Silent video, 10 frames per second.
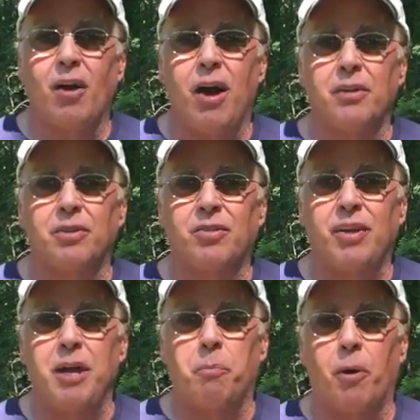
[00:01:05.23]
at Goddard
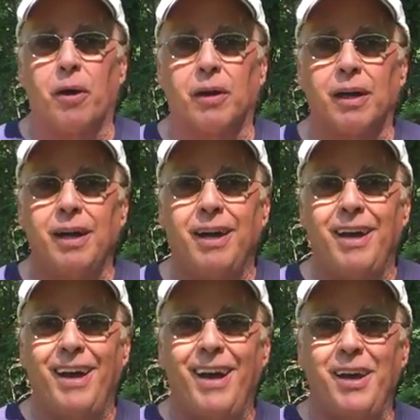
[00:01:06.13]
State Park,
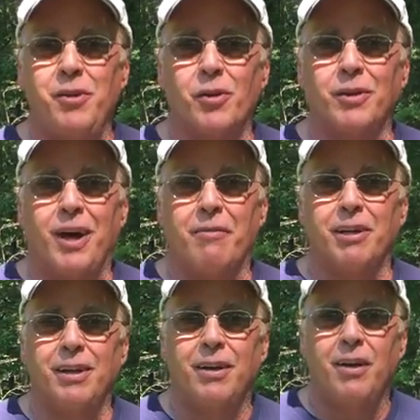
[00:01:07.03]
and you'll love
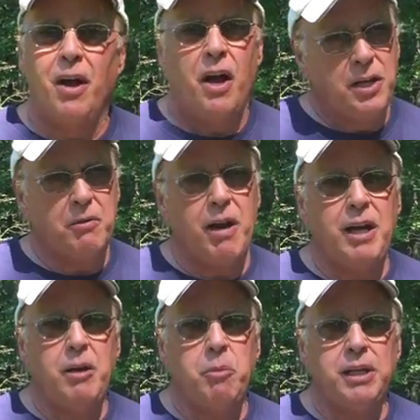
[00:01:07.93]
it. you
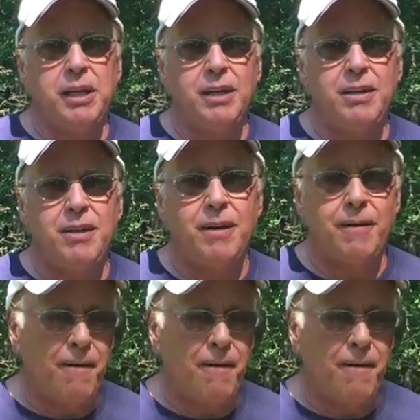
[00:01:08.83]
ready to begin?